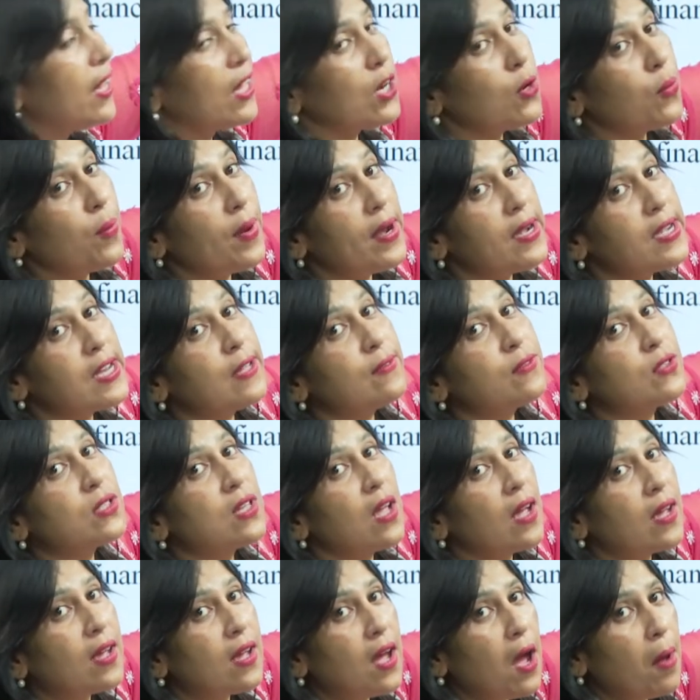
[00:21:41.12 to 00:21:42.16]
derivatives
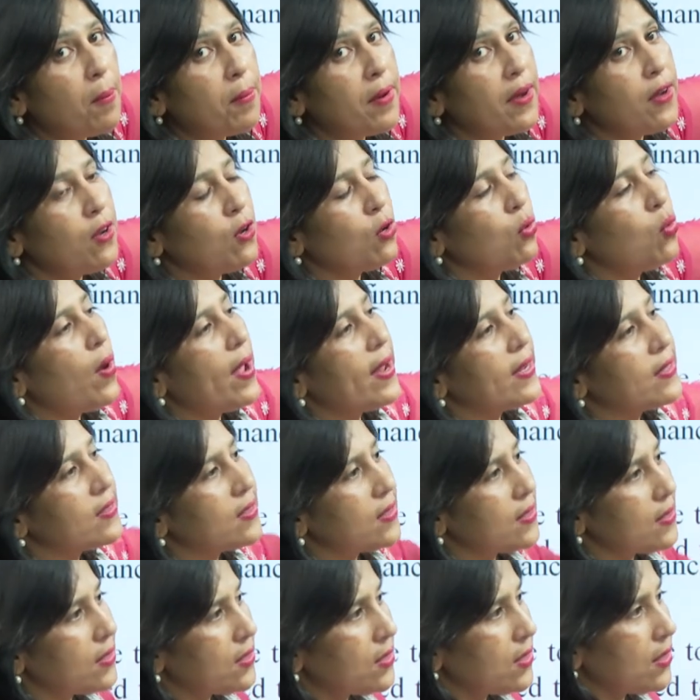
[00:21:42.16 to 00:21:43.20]
come into
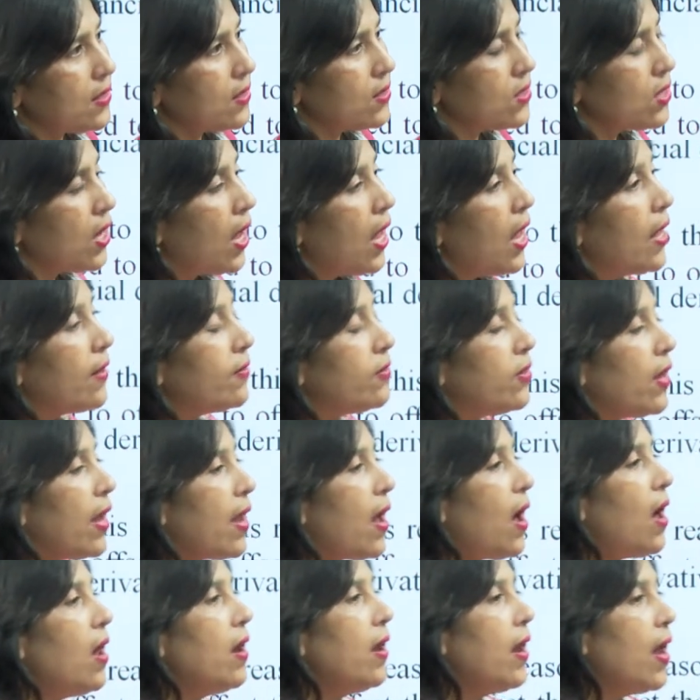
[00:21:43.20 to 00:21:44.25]
existence. They
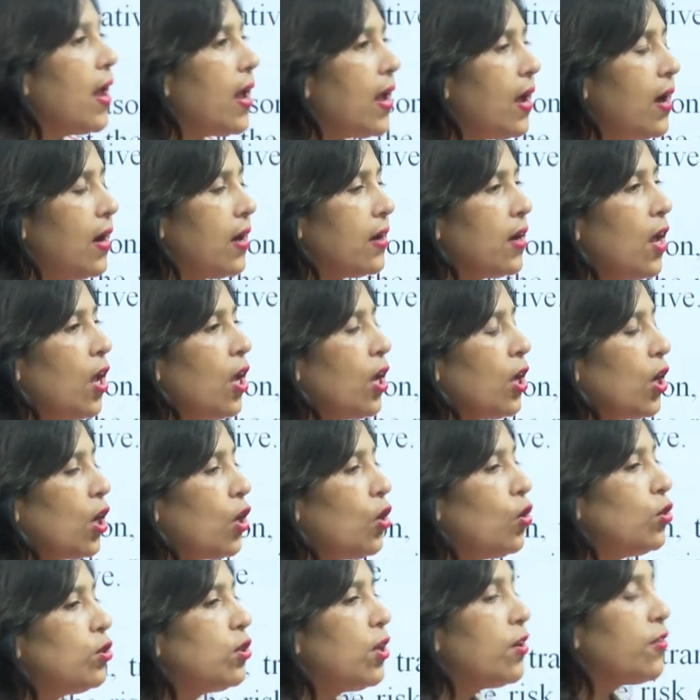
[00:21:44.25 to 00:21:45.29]
are here, you
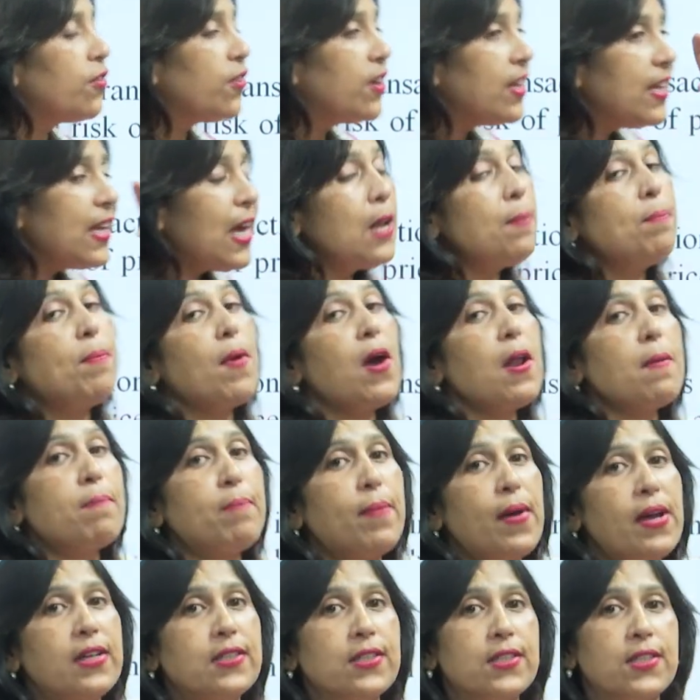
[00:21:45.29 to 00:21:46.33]
know the real
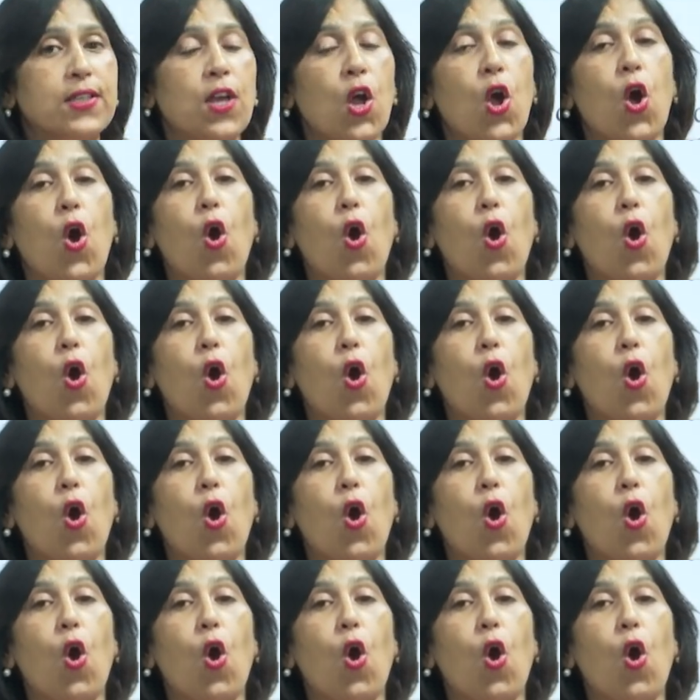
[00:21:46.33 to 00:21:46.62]
purpose